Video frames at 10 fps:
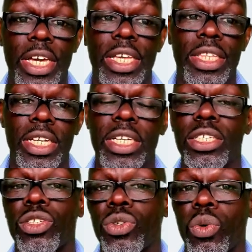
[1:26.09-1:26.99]
then it's
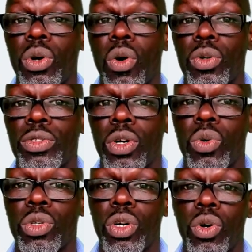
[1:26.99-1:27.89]
going to also
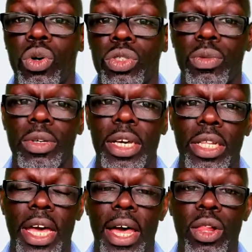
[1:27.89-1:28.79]
cause ill
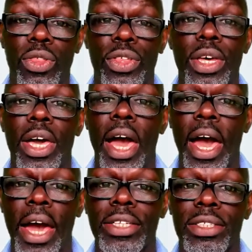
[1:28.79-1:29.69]
health
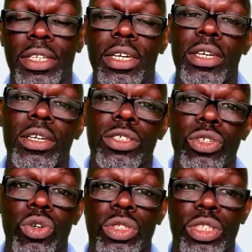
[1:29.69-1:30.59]
and
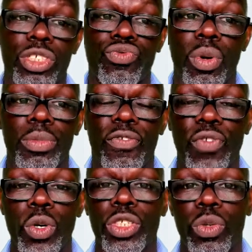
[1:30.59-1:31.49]
starts to disrupt the
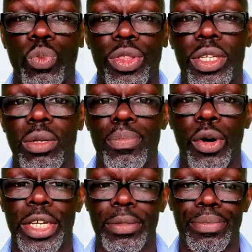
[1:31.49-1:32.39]
function within the
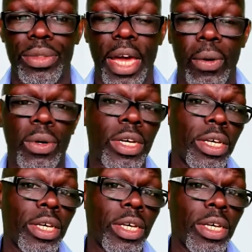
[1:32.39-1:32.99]
body. Now,